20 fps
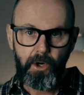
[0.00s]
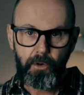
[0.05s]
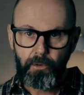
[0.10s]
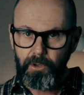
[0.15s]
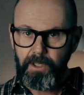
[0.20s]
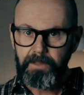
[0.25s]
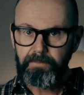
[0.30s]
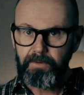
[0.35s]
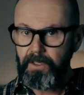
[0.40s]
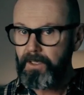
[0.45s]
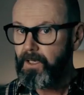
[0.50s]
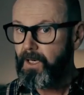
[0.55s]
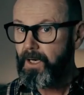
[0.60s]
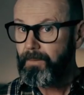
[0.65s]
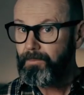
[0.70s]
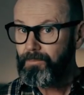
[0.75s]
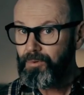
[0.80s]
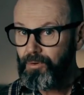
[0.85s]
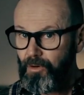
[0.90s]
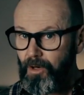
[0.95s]
or even
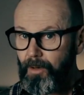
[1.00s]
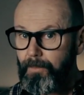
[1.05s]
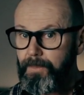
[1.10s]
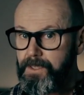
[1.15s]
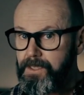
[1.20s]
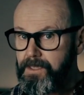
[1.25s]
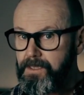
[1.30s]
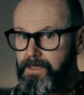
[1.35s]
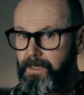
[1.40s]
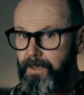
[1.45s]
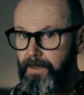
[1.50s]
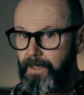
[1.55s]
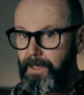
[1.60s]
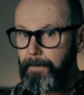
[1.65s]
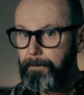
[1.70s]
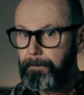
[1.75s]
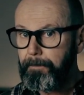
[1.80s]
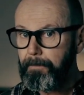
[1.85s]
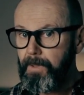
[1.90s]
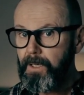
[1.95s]
promise
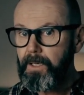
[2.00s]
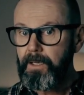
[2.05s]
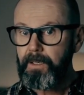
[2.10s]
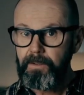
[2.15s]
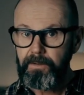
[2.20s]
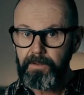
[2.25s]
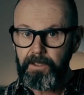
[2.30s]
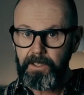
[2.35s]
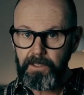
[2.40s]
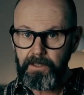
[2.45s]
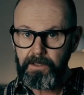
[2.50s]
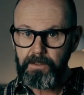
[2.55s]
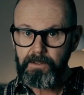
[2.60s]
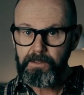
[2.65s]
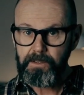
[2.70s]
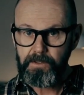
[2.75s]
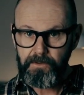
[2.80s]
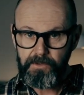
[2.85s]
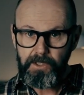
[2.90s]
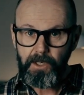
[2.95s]
them
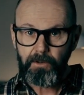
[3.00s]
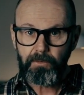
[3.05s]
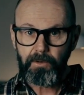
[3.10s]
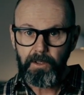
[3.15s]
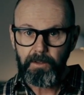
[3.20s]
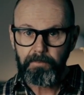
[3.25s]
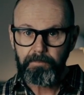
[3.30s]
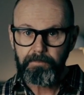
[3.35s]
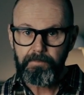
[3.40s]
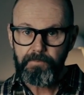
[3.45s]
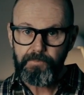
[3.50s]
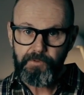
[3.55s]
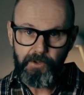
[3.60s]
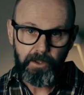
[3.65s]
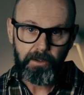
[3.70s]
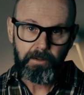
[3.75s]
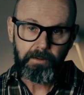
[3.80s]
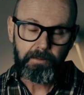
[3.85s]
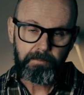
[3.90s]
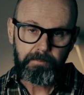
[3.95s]
things, and so on.
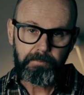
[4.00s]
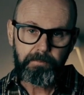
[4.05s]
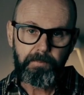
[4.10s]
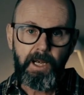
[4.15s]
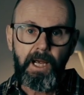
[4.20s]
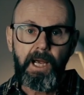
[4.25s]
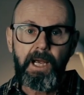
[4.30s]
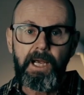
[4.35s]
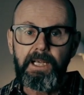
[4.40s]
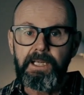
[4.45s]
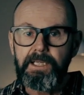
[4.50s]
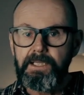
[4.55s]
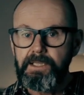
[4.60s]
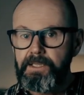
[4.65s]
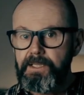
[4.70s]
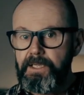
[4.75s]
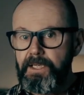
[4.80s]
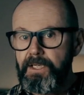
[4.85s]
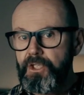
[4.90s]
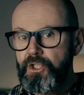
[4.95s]
So,
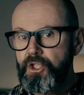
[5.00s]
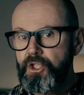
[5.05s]
sie